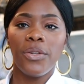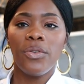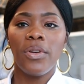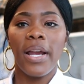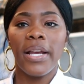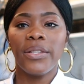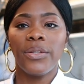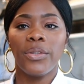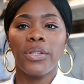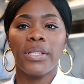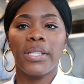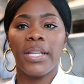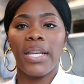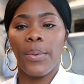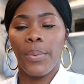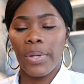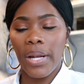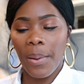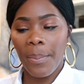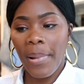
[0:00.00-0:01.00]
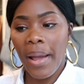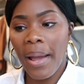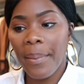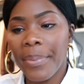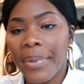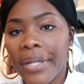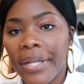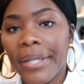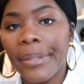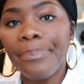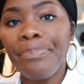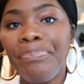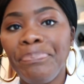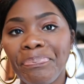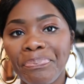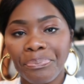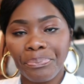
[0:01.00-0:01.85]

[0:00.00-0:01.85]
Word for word: You guys will see it when I pop it in.